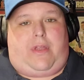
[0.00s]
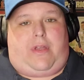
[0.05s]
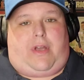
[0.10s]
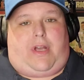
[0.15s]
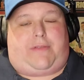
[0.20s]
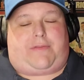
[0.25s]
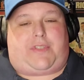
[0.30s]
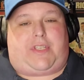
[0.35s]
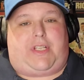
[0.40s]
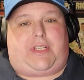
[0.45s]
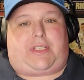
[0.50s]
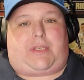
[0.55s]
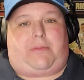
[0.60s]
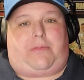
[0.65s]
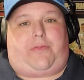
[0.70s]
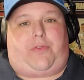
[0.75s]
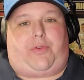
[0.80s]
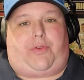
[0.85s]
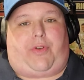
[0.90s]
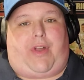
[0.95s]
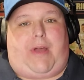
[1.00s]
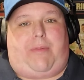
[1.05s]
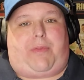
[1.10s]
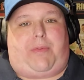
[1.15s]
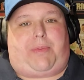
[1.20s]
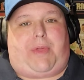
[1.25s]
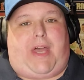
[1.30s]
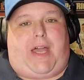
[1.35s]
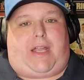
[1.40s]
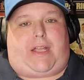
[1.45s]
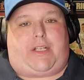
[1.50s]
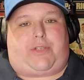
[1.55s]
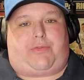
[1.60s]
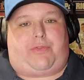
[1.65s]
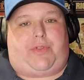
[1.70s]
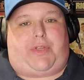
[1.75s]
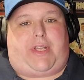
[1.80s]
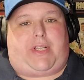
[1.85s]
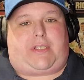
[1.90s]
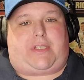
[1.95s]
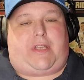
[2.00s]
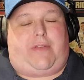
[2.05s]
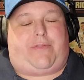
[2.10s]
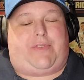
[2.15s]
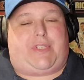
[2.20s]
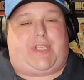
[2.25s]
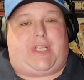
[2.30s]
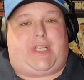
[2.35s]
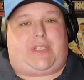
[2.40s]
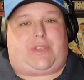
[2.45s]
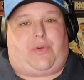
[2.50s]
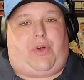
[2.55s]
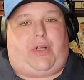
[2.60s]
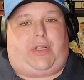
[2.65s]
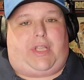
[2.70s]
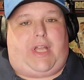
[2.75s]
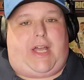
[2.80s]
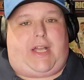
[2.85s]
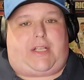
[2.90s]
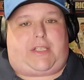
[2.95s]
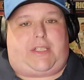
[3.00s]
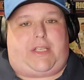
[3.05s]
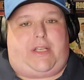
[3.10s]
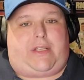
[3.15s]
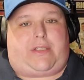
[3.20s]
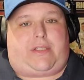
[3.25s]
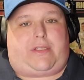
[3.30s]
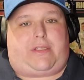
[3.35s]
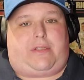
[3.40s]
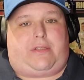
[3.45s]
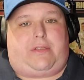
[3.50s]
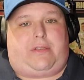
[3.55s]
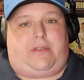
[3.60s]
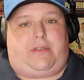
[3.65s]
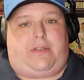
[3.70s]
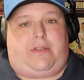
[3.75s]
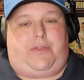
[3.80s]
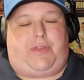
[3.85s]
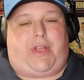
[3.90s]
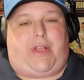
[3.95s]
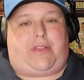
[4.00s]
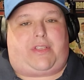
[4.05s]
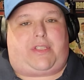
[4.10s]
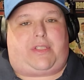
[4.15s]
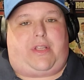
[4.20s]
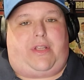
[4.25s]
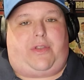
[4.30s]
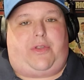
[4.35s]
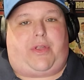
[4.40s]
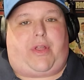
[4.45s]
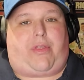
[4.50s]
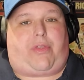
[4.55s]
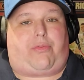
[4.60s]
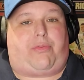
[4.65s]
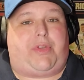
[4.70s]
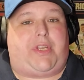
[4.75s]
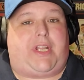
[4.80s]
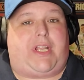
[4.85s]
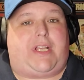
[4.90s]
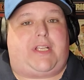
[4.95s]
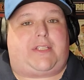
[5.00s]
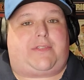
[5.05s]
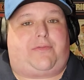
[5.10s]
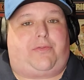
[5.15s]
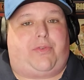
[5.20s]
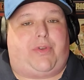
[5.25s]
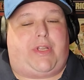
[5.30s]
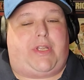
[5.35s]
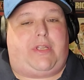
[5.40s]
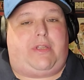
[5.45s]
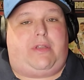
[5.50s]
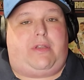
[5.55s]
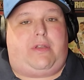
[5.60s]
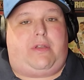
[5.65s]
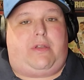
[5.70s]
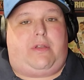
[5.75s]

I've seen some of you grab the package where you get seven days all access, and you get and you get three days free.